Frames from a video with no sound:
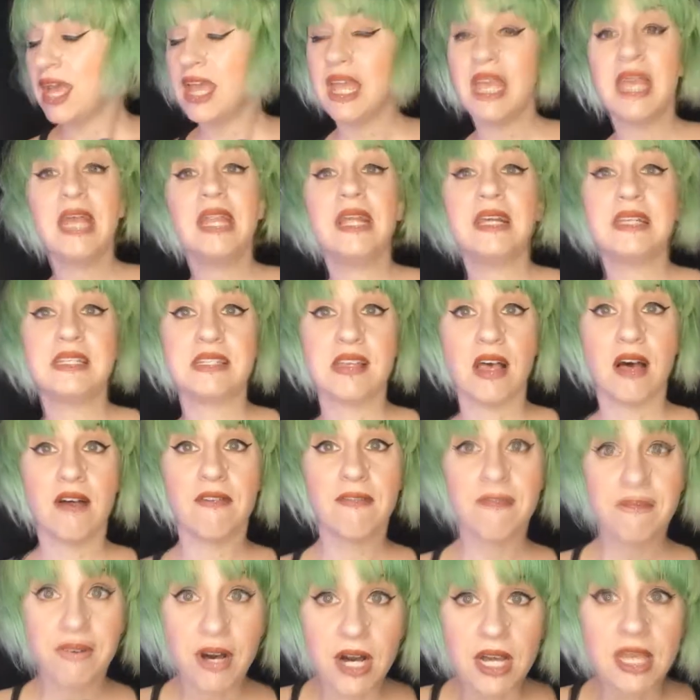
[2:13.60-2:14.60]
It is
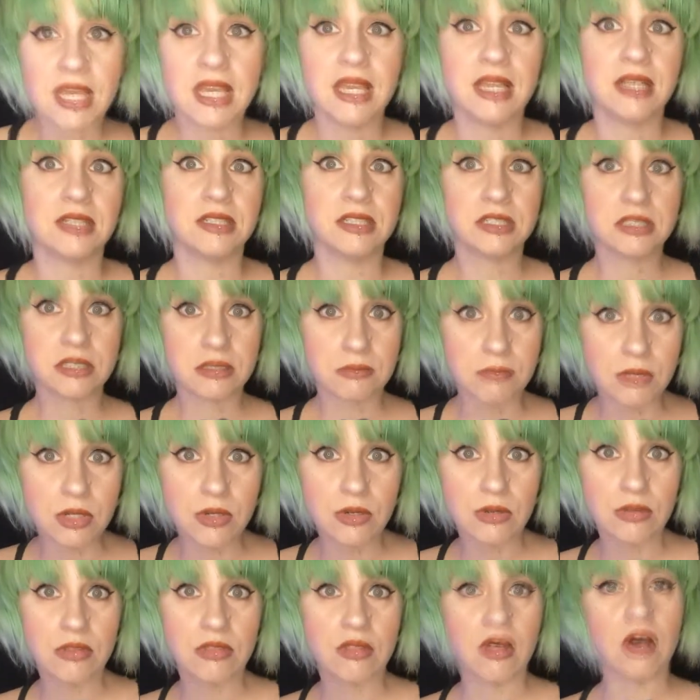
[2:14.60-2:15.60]
fucking
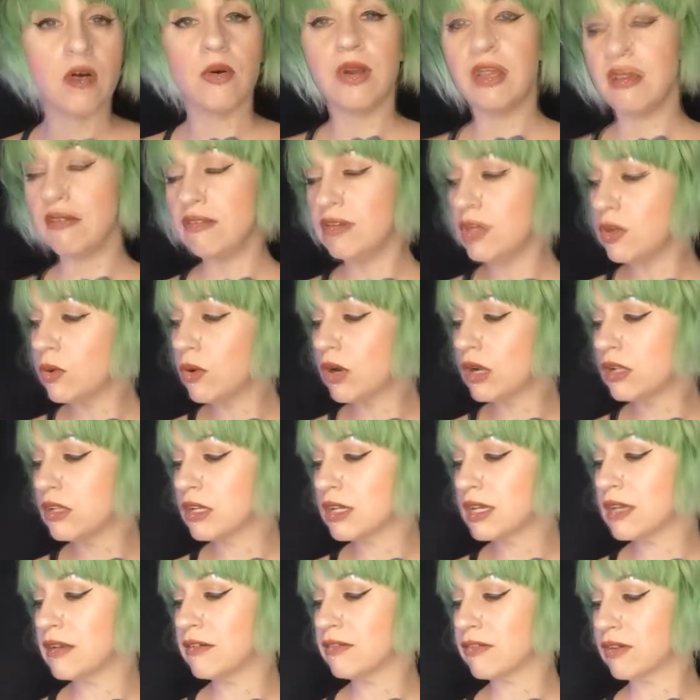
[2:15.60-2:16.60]
smooth though. If you are
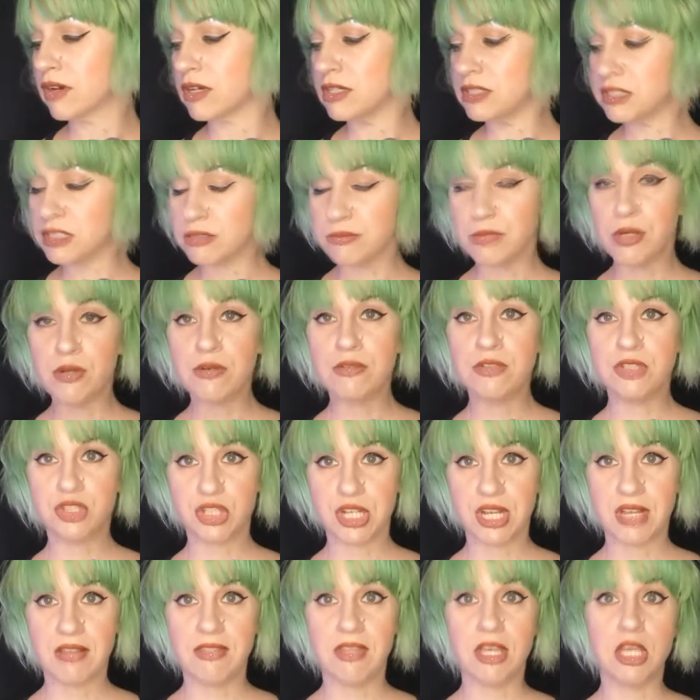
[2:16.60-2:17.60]
looking for a smooth
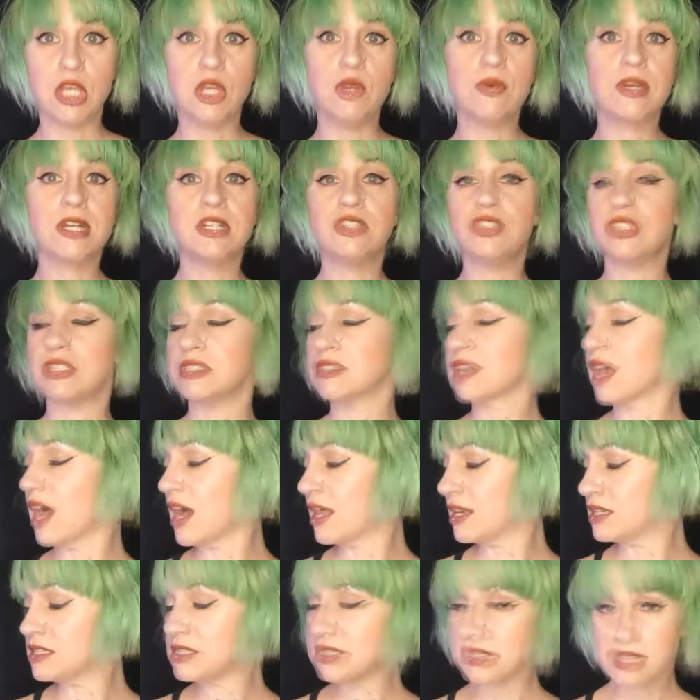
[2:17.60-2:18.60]
gin that you can just
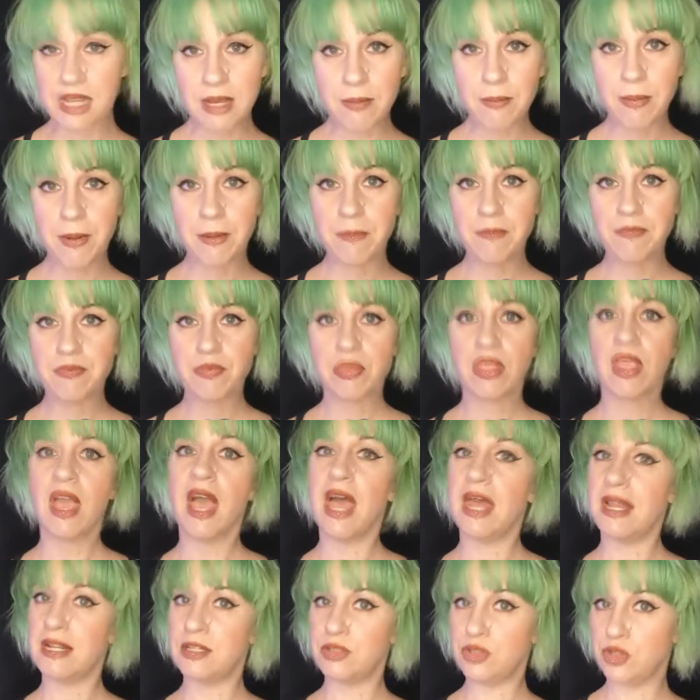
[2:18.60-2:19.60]
kind of sip
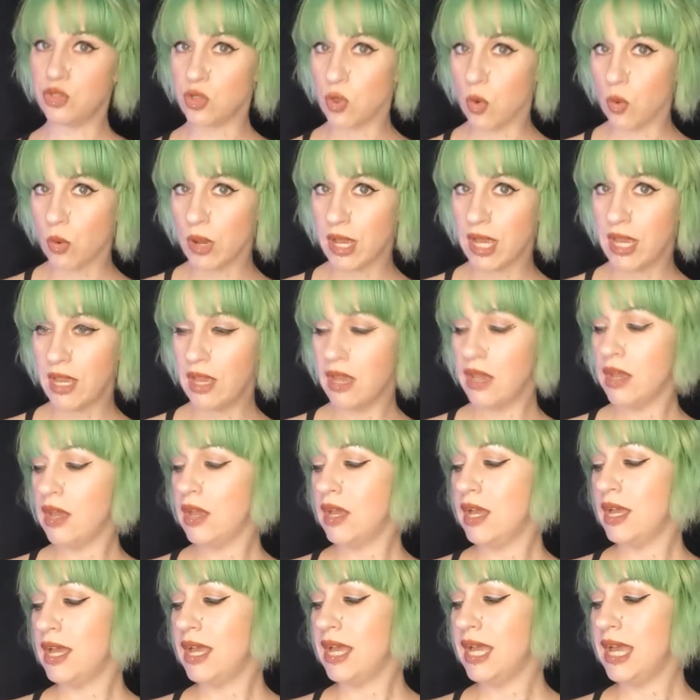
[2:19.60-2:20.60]
and enjoy,
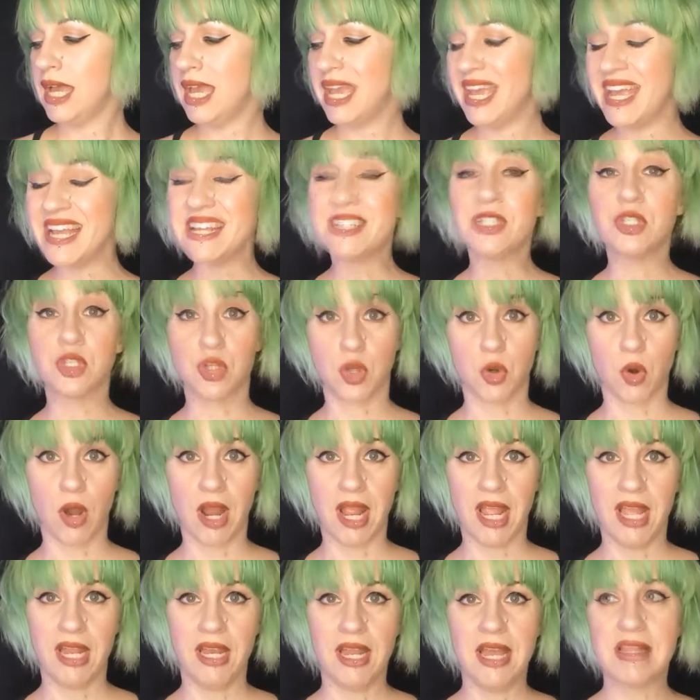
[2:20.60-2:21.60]
it's
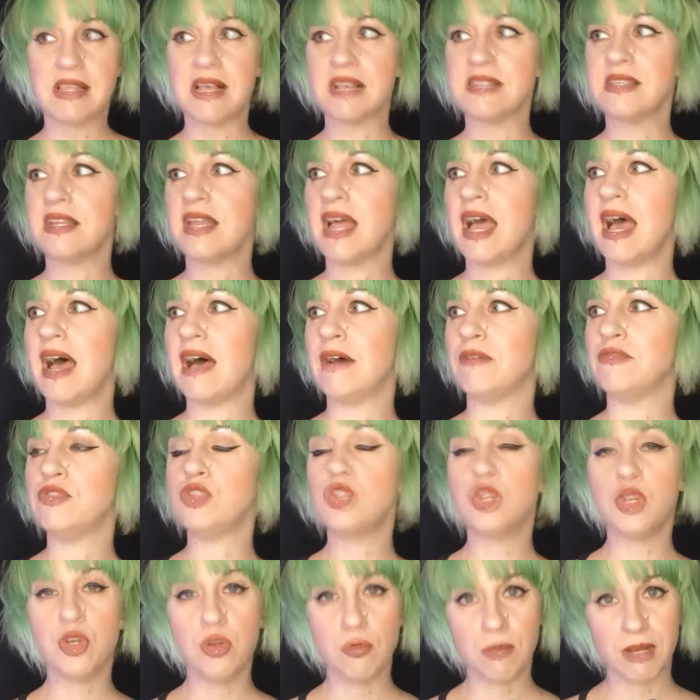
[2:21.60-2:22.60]
great. It doesn't have
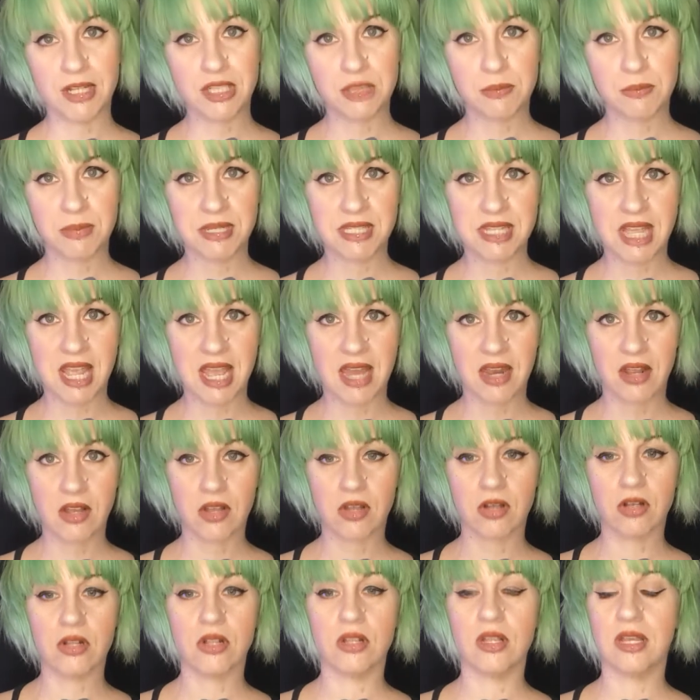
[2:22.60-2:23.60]
too much
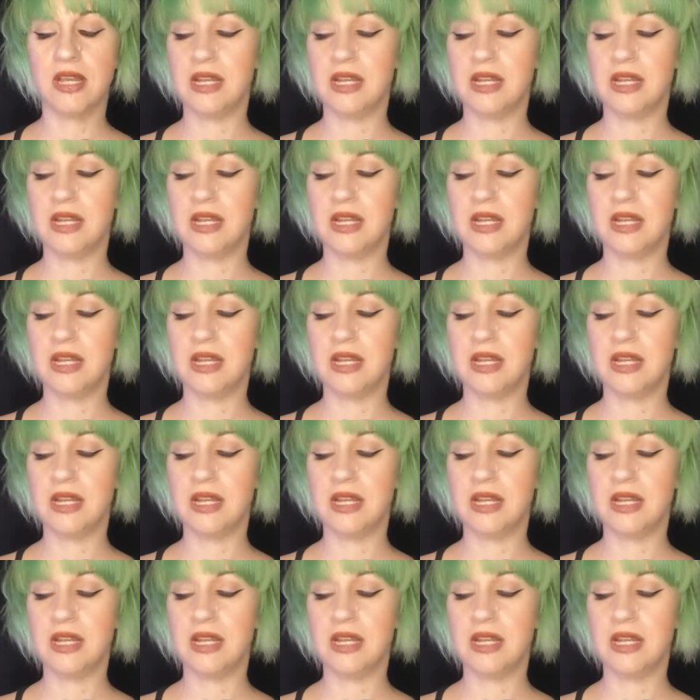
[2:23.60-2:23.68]
botanical.